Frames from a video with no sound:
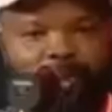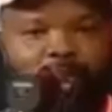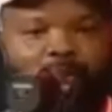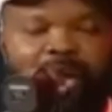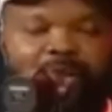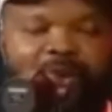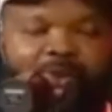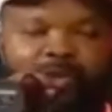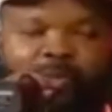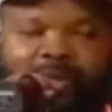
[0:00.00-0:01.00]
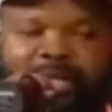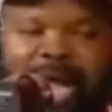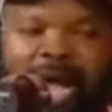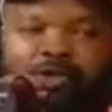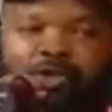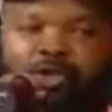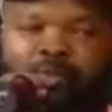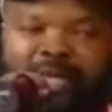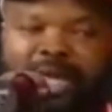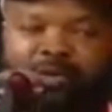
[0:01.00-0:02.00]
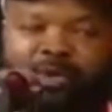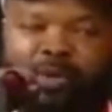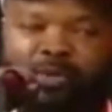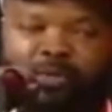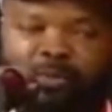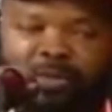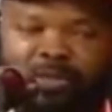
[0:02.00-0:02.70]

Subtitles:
No. Anyway, you want to put it? How do you mean? Anyway, I want to put